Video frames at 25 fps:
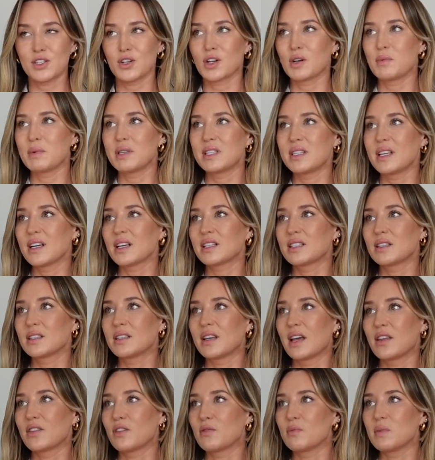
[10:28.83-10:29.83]
You're going to be sick to
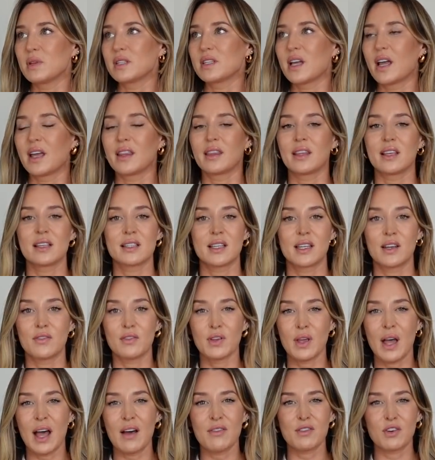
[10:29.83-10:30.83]
death of me saying this. And if
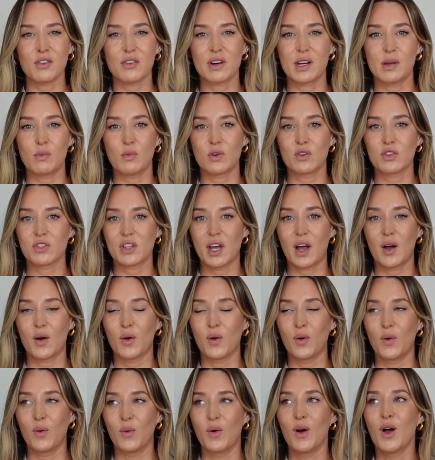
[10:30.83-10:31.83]
you haven't already watched that
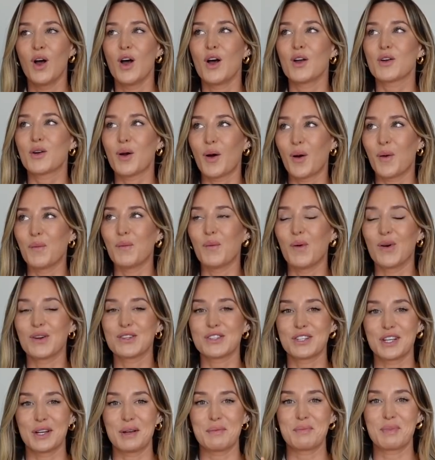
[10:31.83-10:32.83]
haul, go and
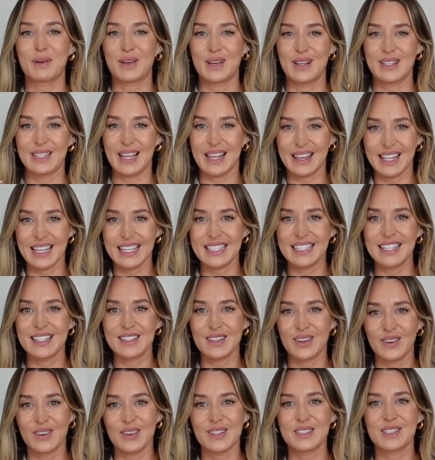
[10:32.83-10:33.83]
watch it, because this is
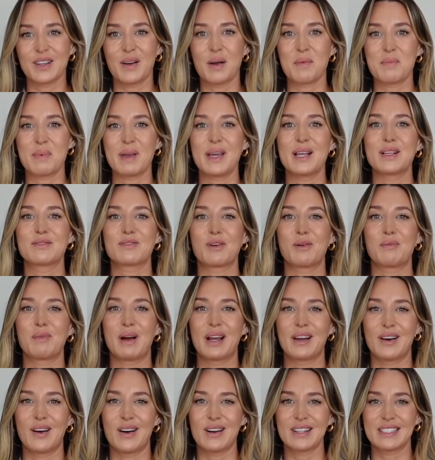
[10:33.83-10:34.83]
also a piece from
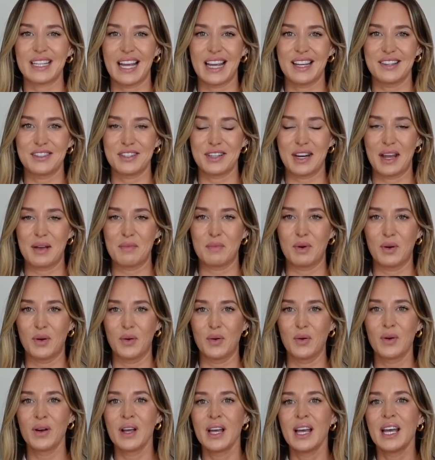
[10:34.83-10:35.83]
my last H&M
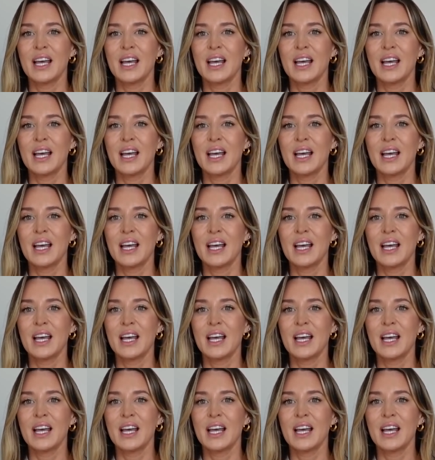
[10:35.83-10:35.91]
haul.